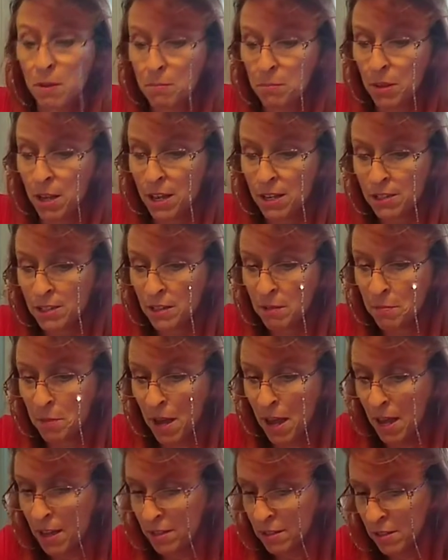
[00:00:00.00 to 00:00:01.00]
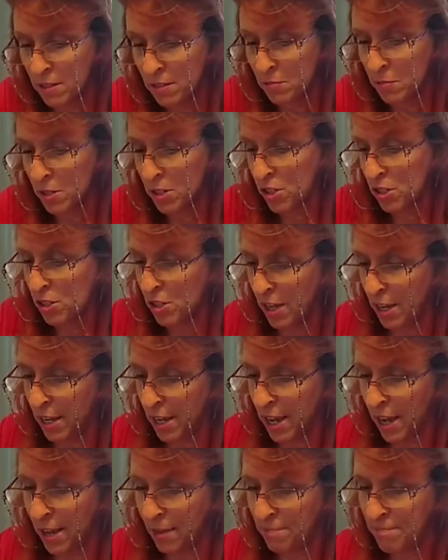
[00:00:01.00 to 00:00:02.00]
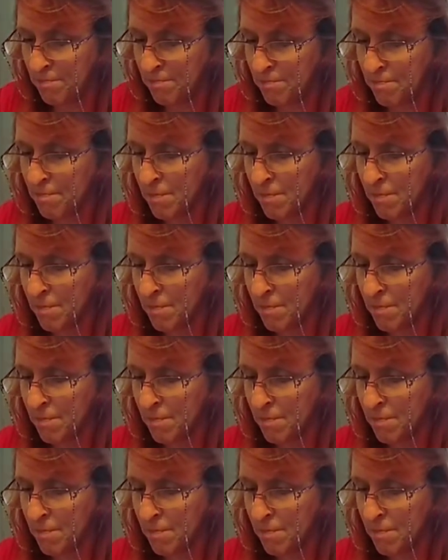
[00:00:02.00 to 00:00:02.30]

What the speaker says: plastic bags as much as I can.